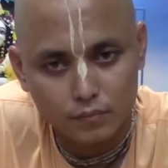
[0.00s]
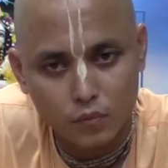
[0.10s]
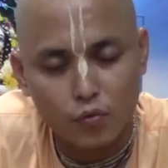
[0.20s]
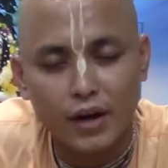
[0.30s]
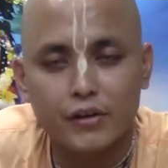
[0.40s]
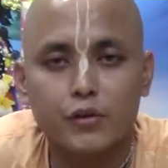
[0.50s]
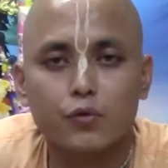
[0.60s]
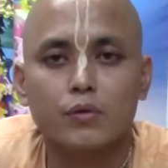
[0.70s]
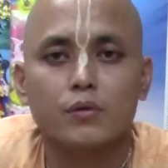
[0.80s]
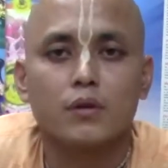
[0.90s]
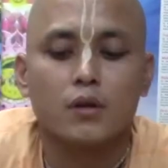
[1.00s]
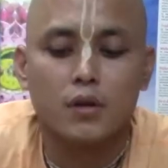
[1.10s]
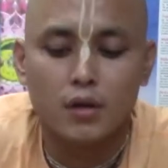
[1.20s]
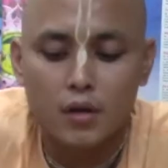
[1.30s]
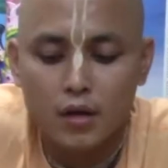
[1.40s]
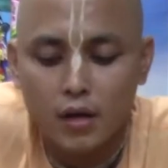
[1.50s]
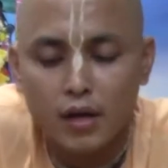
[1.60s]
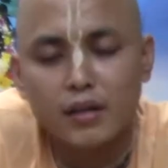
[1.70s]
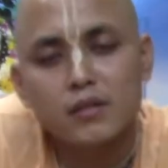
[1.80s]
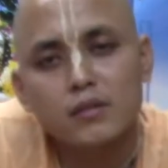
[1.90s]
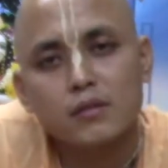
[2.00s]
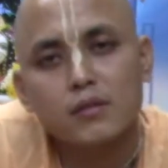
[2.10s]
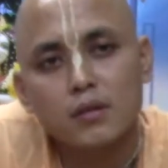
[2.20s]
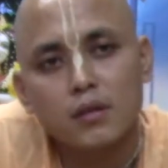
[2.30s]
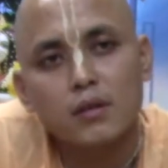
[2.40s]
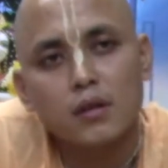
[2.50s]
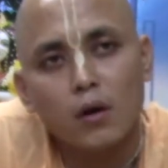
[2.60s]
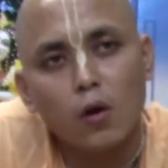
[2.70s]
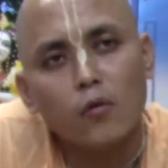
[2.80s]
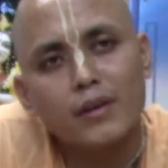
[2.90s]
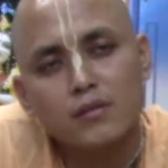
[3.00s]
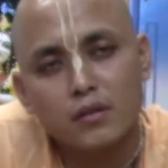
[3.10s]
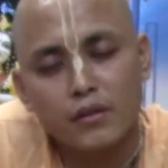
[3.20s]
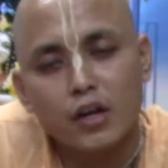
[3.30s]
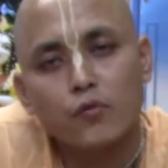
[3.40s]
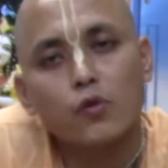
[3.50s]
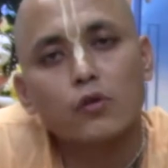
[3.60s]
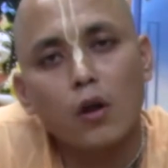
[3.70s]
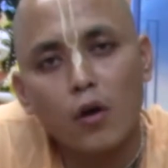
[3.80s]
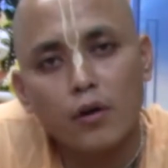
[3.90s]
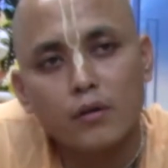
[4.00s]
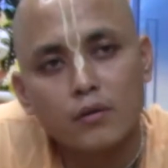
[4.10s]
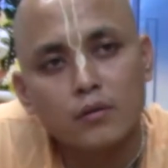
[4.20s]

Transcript: gratitude. And he is always grateful to the Lord,